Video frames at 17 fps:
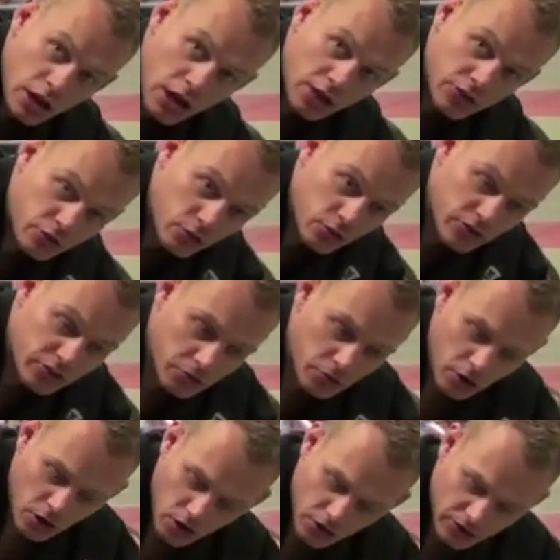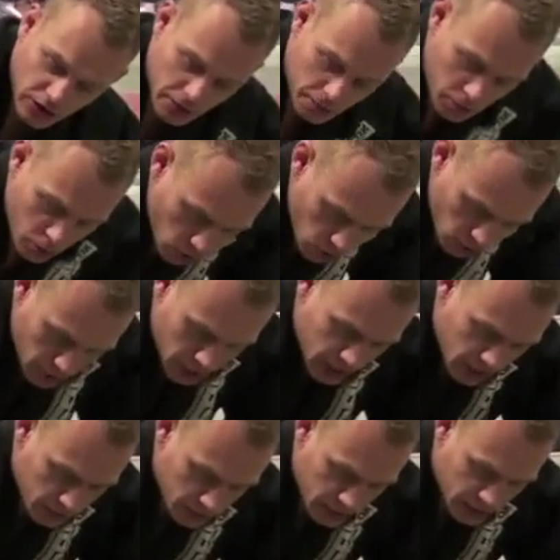And as soon as he rolls, I pull
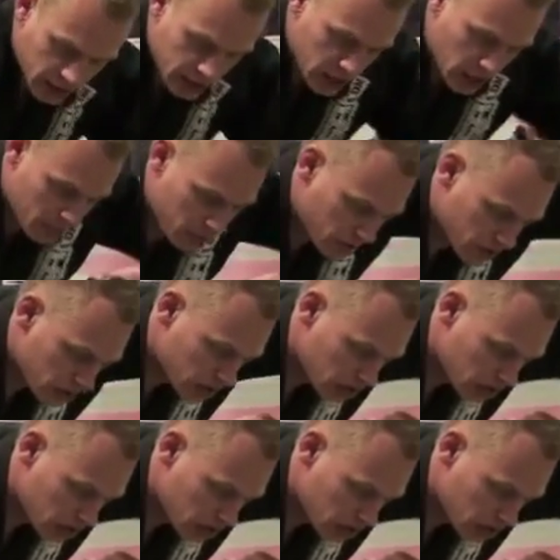my knee up